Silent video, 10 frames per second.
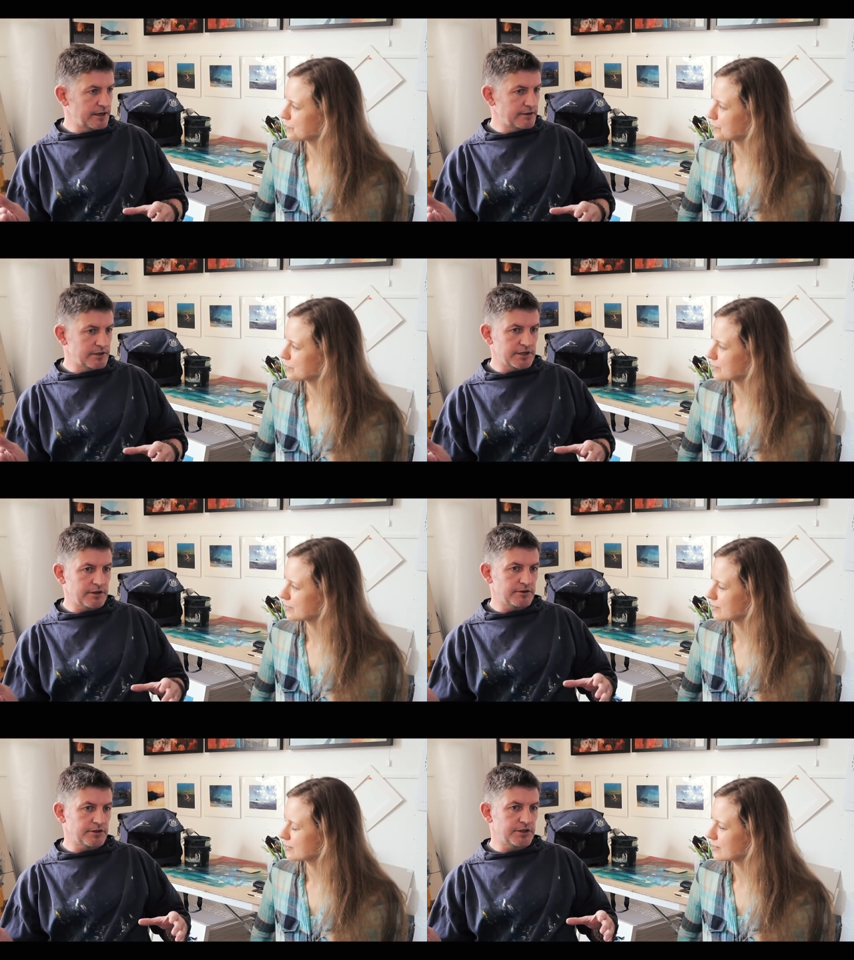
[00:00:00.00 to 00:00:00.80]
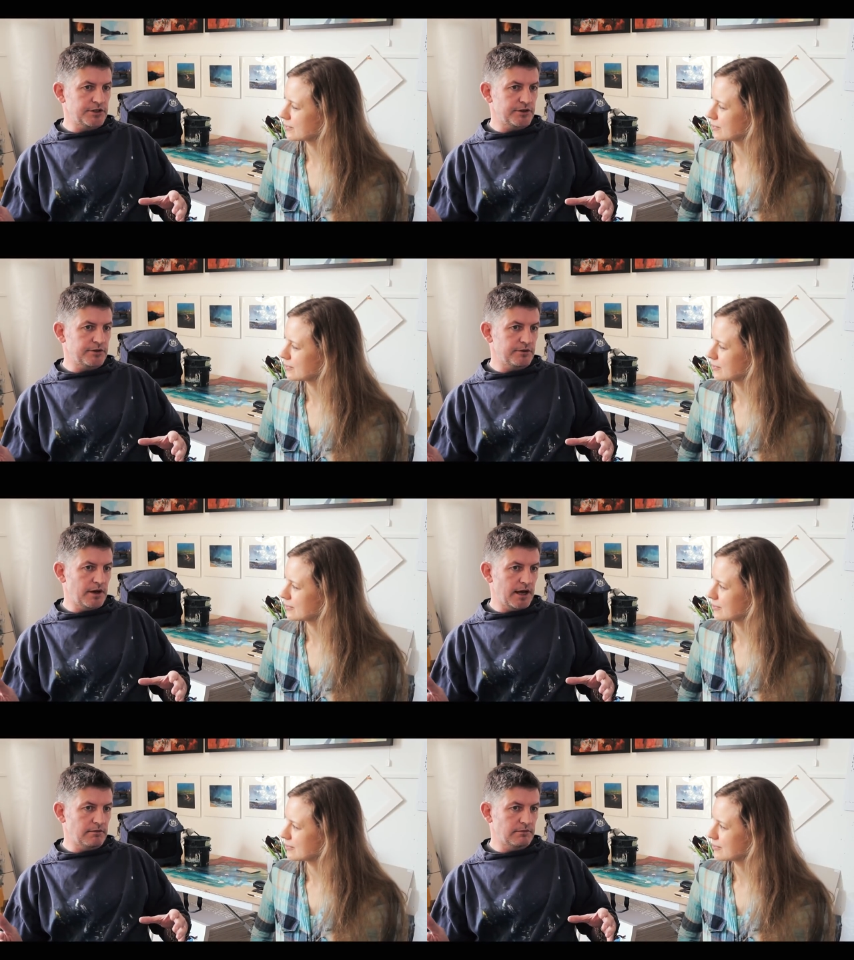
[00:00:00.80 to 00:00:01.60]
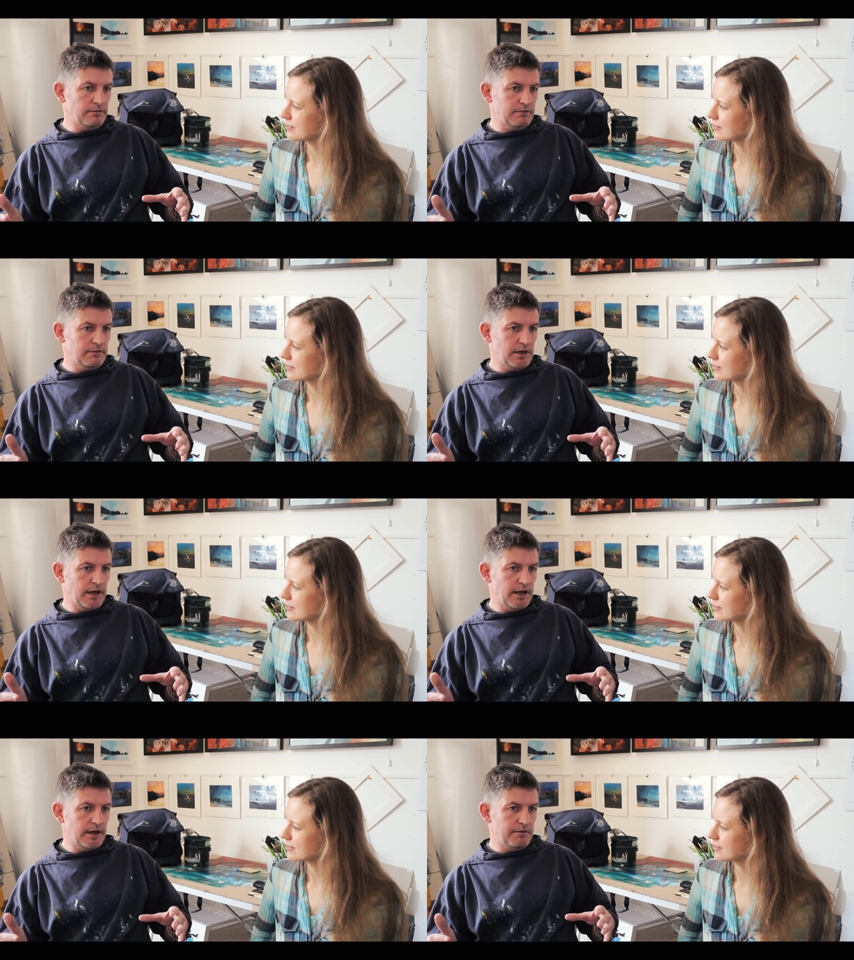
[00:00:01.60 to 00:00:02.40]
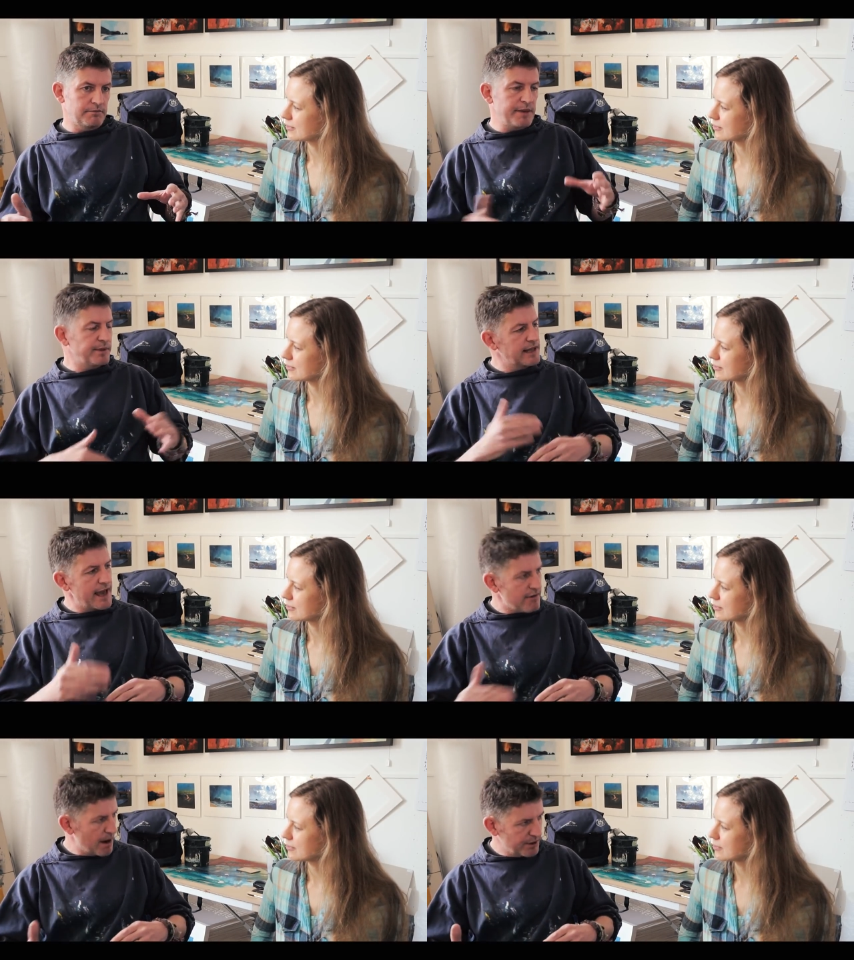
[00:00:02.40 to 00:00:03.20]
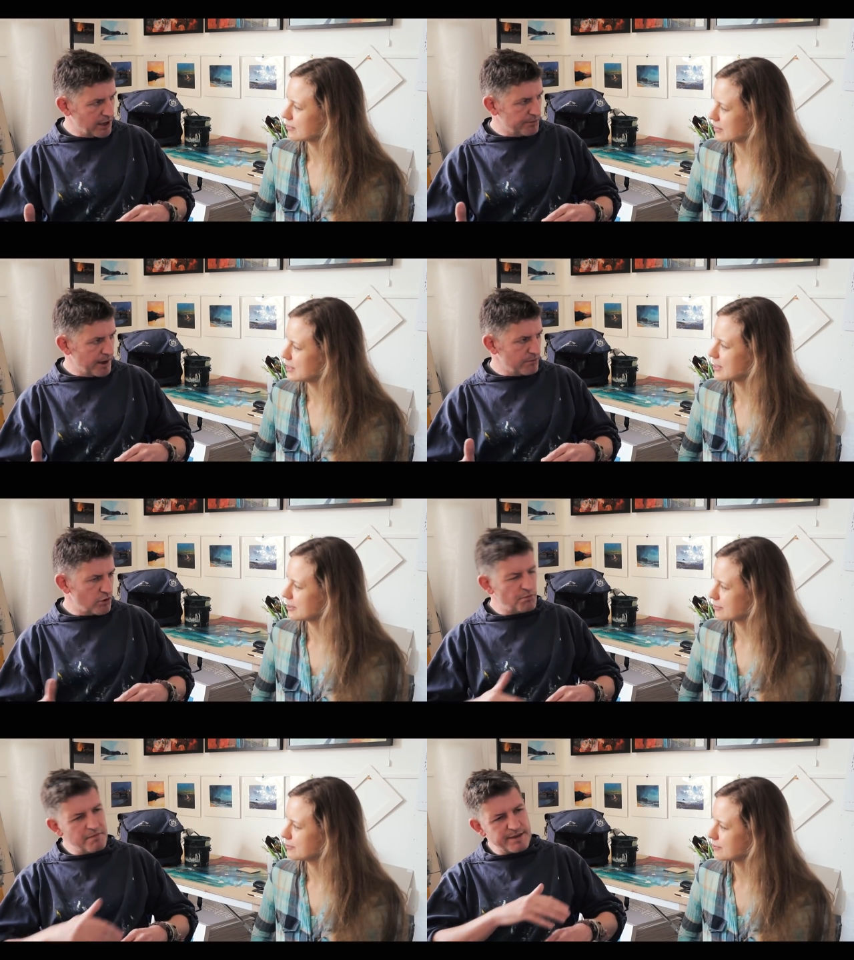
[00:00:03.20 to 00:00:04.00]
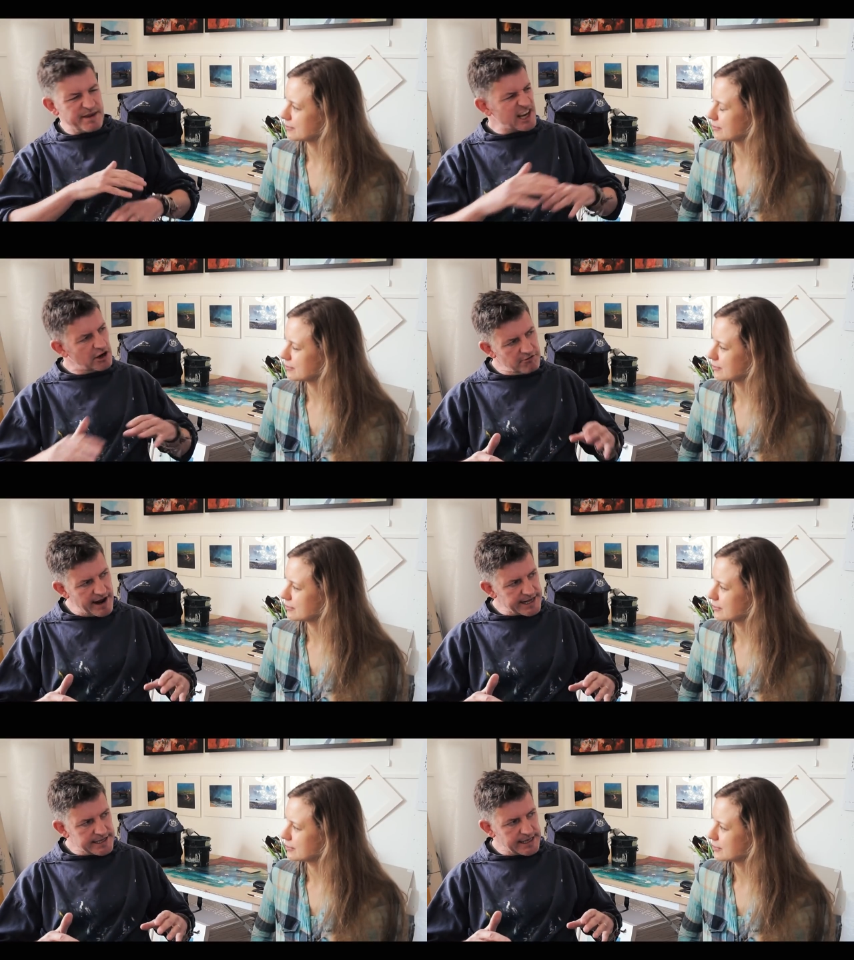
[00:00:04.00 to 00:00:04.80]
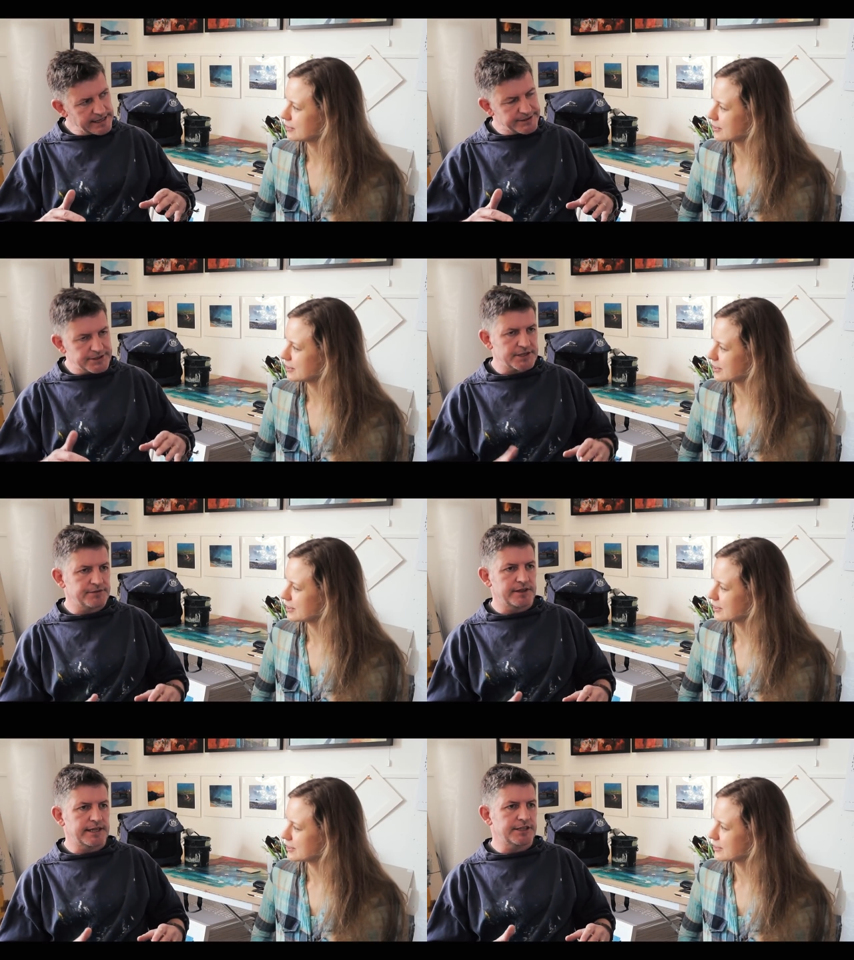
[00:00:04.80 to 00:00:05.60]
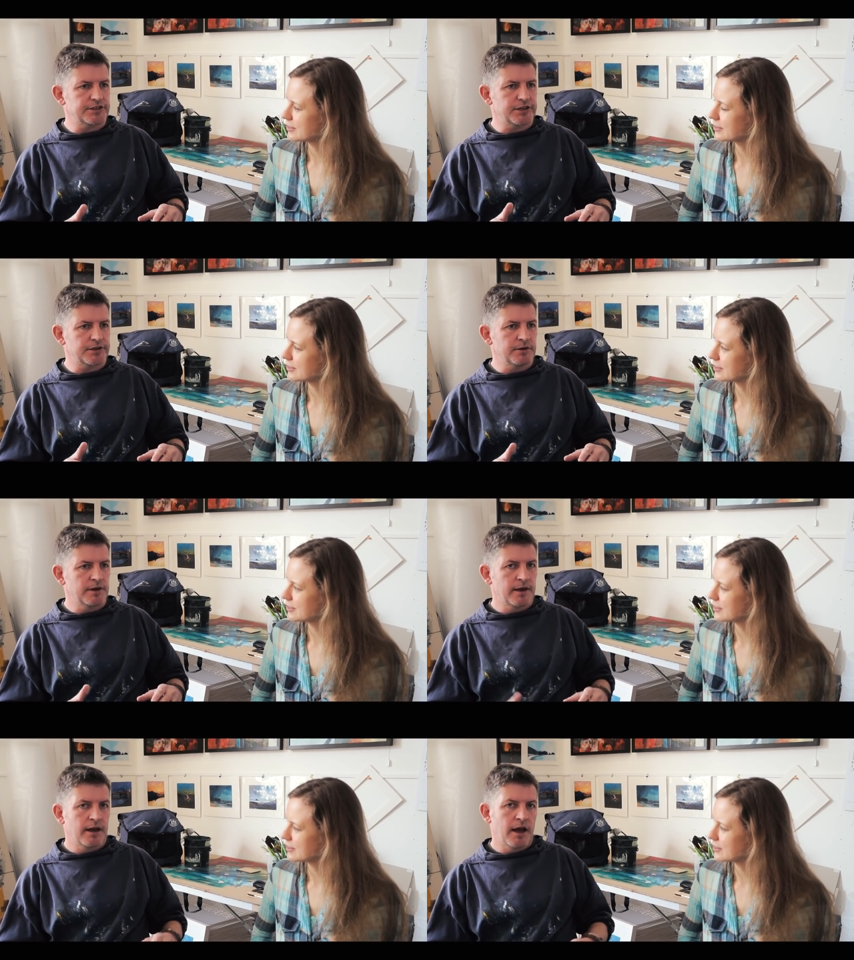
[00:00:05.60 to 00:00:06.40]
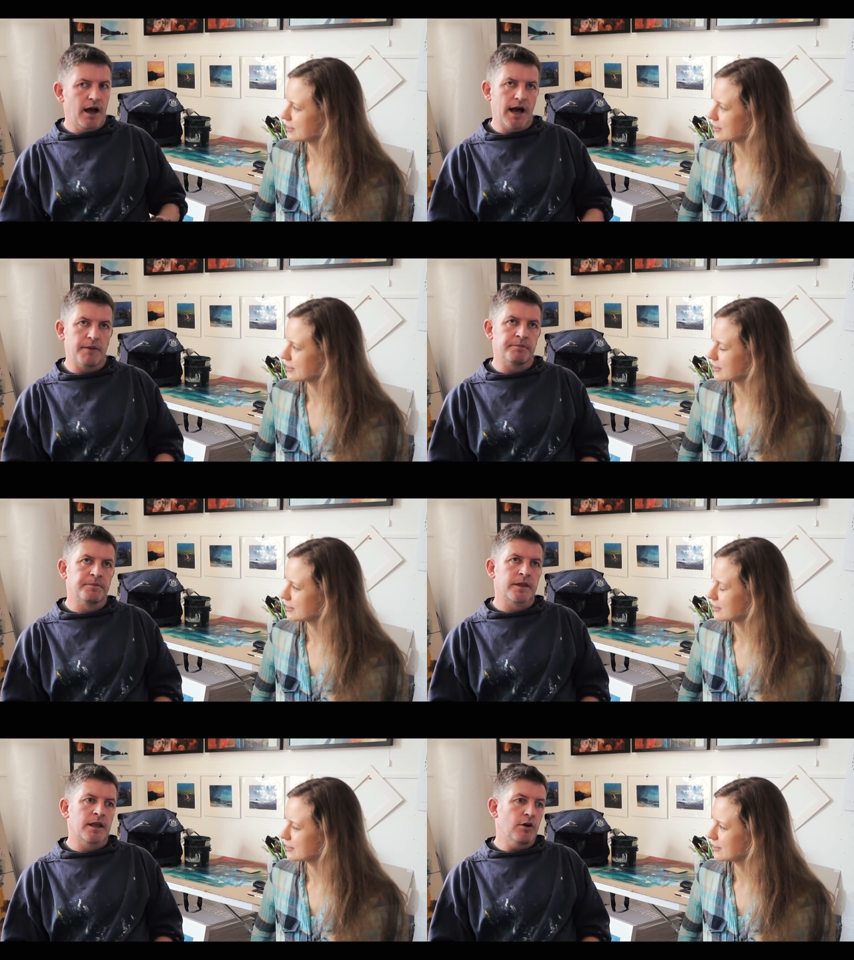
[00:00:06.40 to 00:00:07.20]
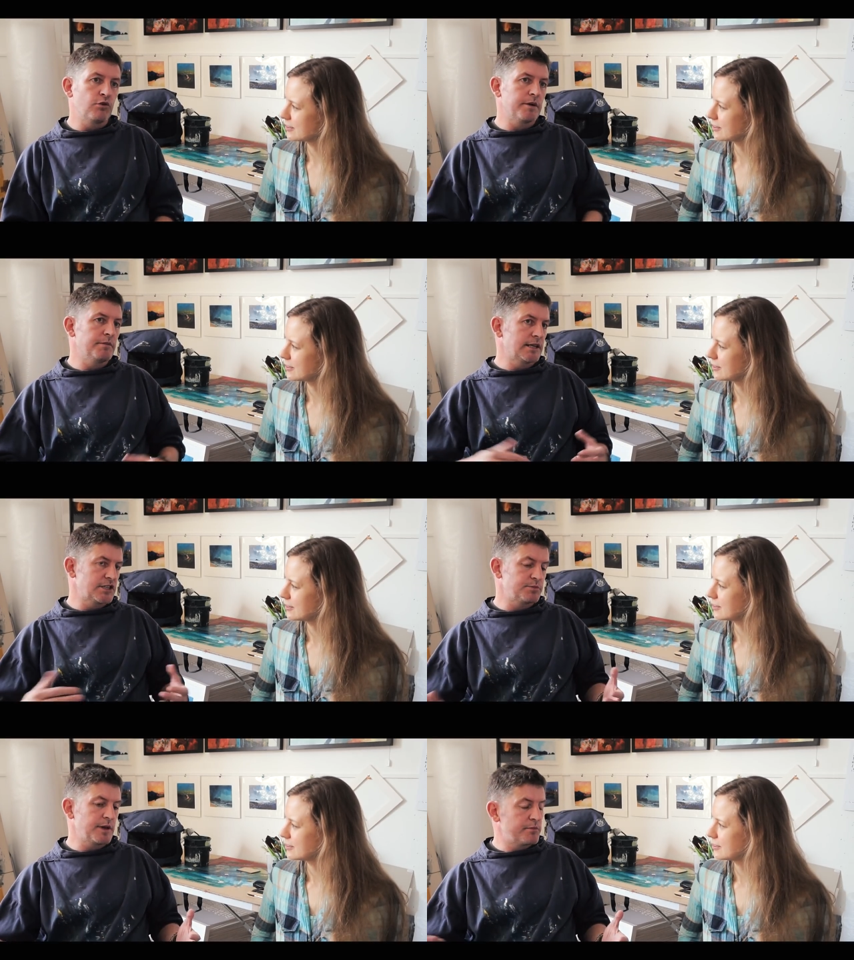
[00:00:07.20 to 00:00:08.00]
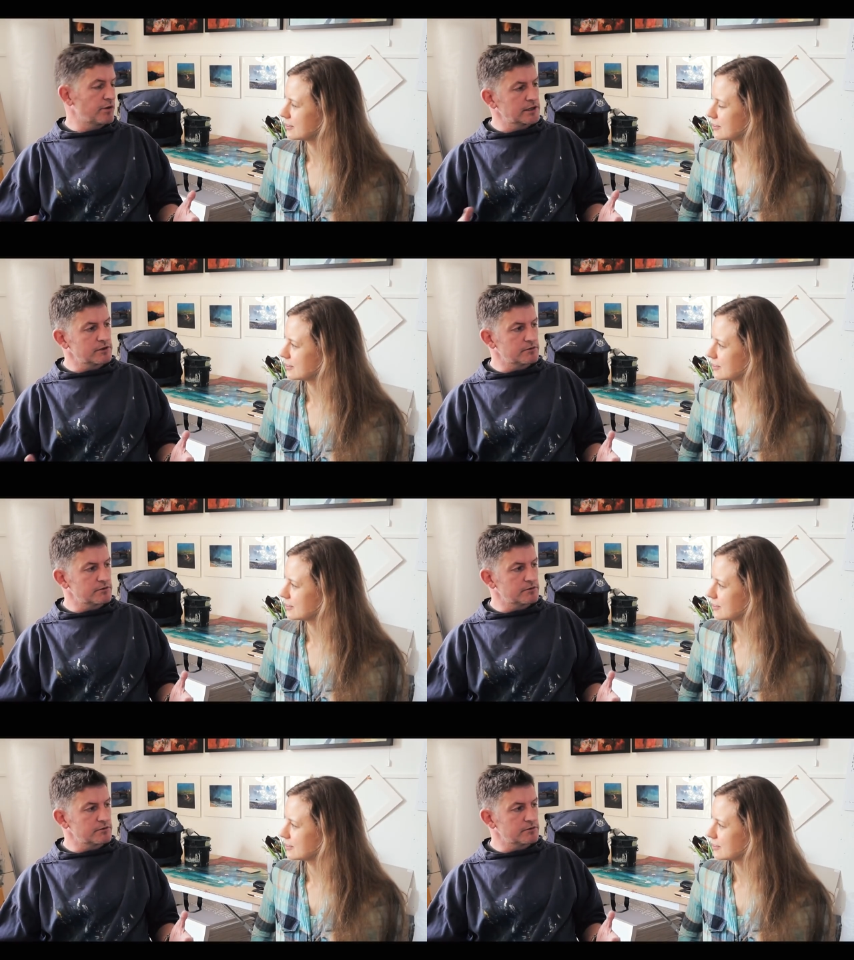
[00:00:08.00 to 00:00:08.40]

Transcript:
Speaker 1: the studio to, to um, uh, maybe layer it up a little bit yeah. more, maybe correct things if I need to. Um, or it might just be a